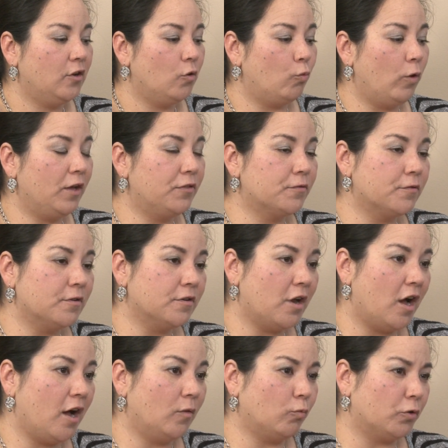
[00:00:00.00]
whether or
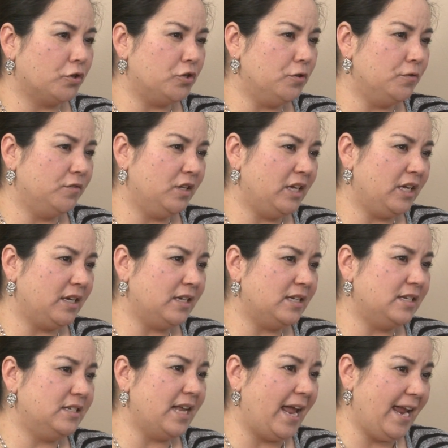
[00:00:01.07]
not we're
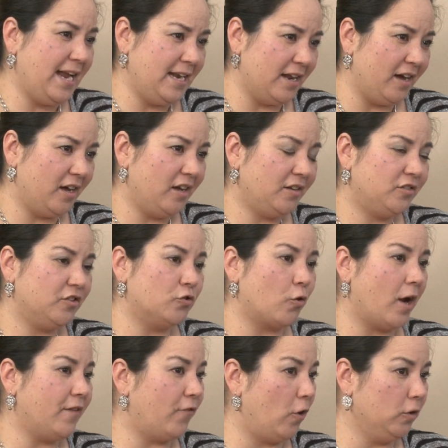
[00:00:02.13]
using data to
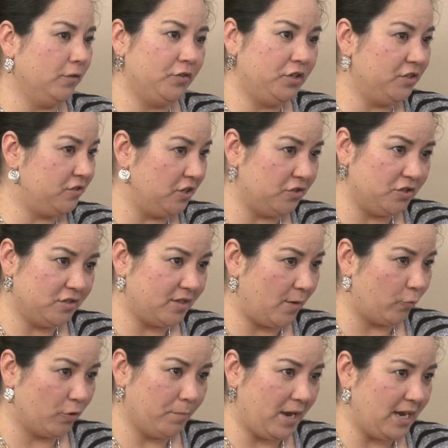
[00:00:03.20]
drive all of the decisions that
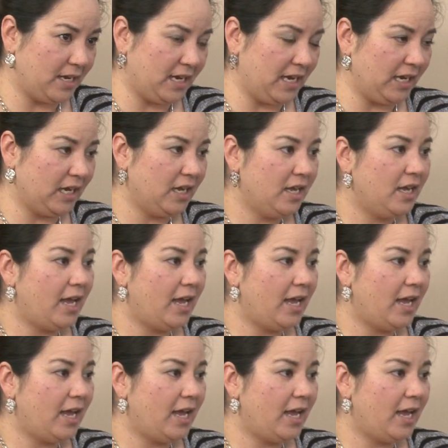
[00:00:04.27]
we're making,